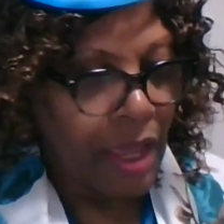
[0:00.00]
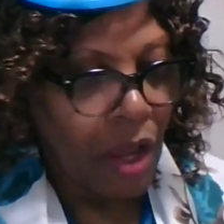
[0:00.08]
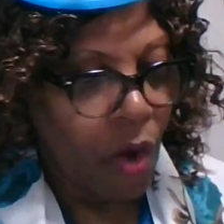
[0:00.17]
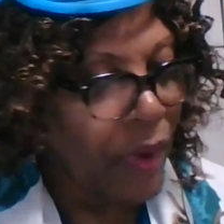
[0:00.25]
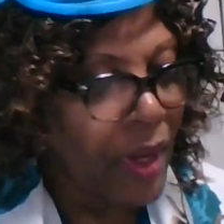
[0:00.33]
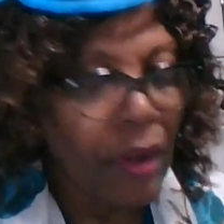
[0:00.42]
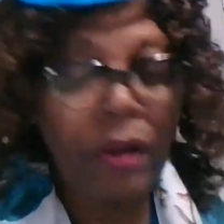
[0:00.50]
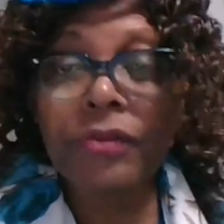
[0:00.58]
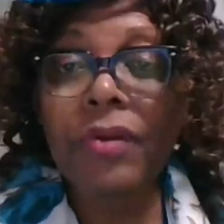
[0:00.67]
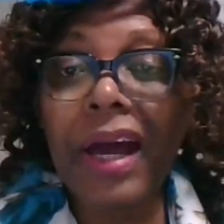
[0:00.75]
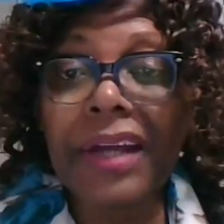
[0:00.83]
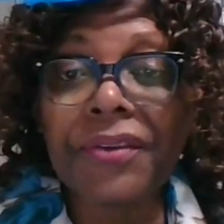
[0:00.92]
We
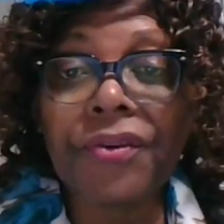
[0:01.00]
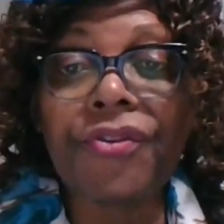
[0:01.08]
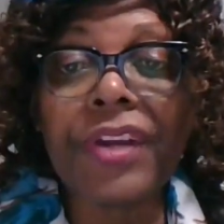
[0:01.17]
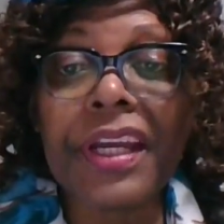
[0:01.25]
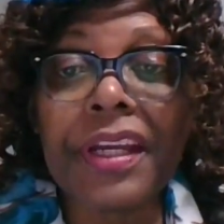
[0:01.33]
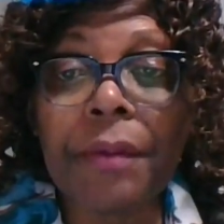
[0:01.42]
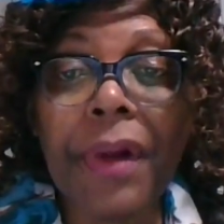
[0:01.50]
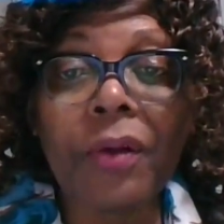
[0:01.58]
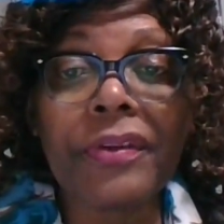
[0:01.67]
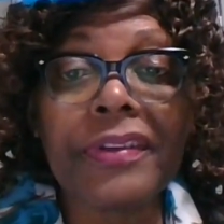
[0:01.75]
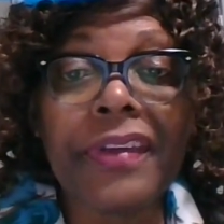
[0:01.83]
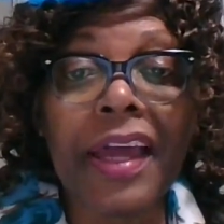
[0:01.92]
also had to read
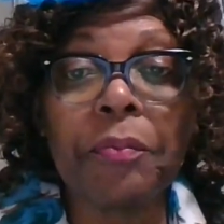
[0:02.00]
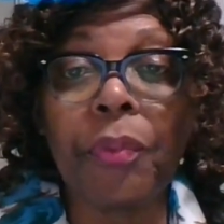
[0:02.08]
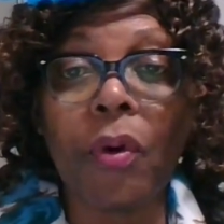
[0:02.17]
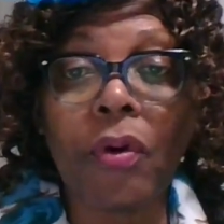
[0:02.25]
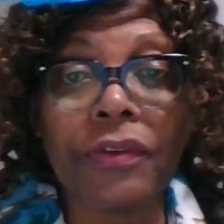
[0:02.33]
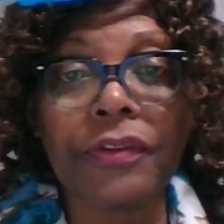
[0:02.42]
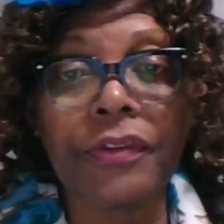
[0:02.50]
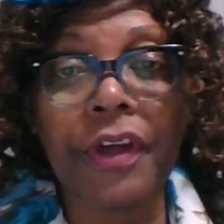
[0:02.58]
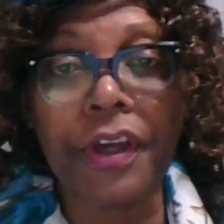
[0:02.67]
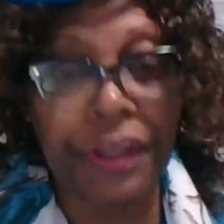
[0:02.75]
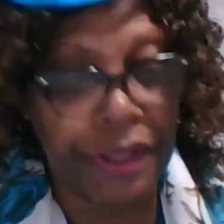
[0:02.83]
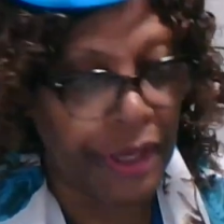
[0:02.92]
about 10 books
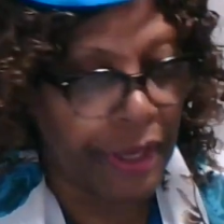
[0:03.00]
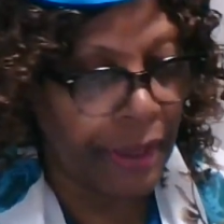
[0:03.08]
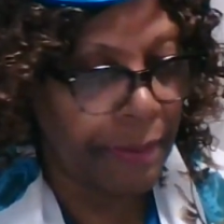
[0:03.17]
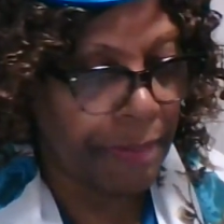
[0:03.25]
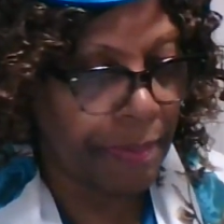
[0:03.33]
a year,